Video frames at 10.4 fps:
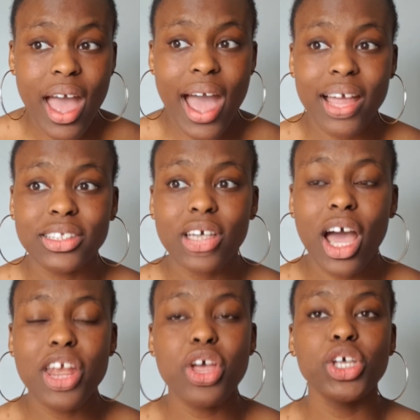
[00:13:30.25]
And
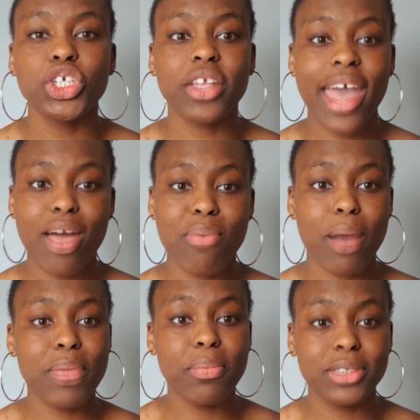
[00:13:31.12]
I know you shouldn't care
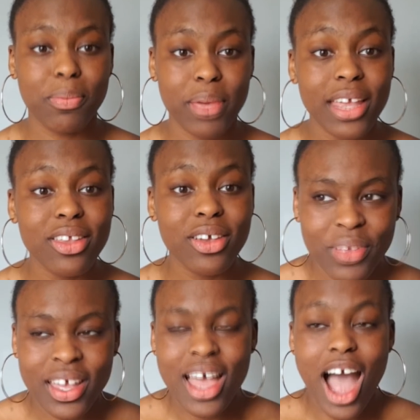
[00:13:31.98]
about people's
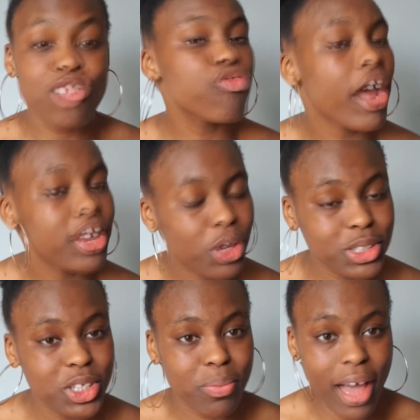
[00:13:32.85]
opinion. I try not
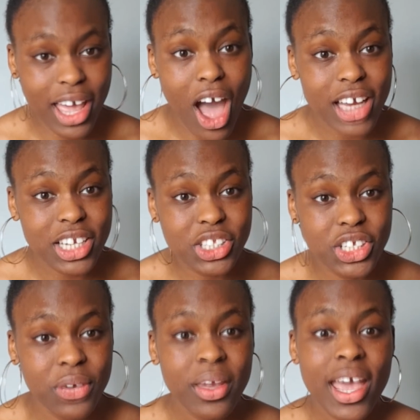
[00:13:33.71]
to, but I kind of
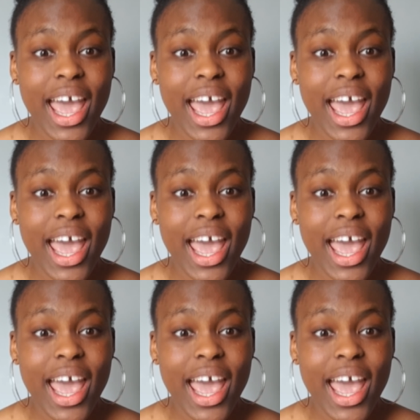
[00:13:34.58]
do.